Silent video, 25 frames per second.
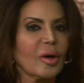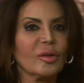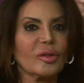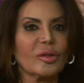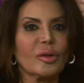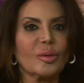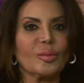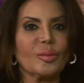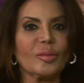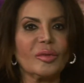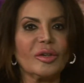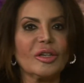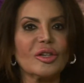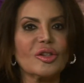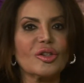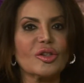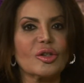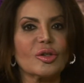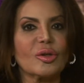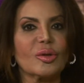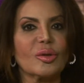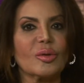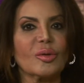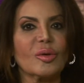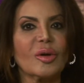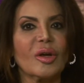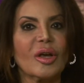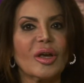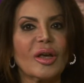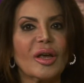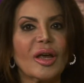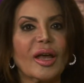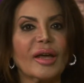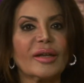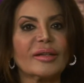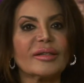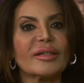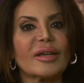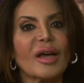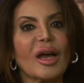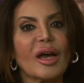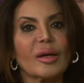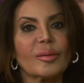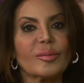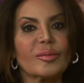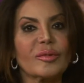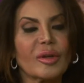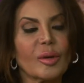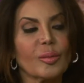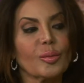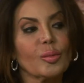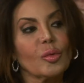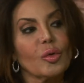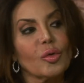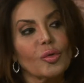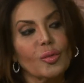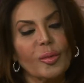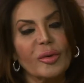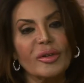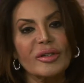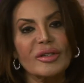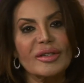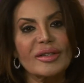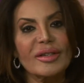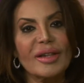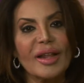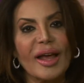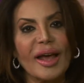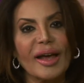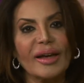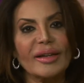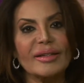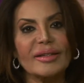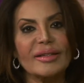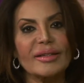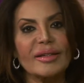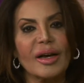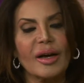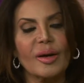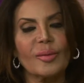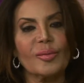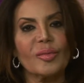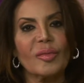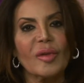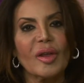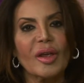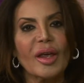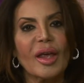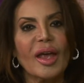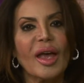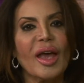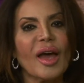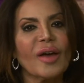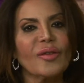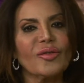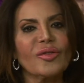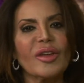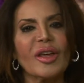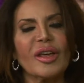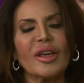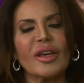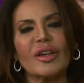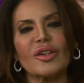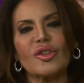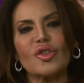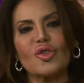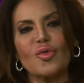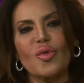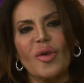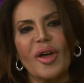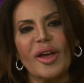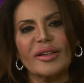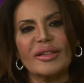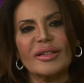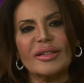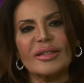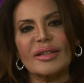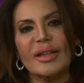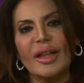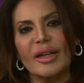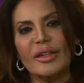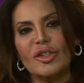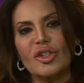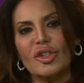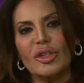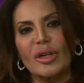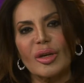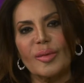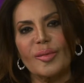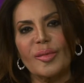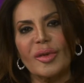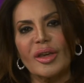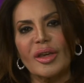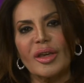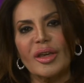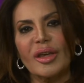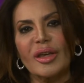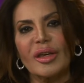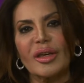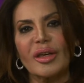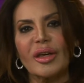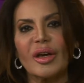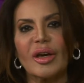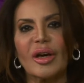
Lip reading: the Me Too and Time's Up movements next. Have they addressed slut shaming,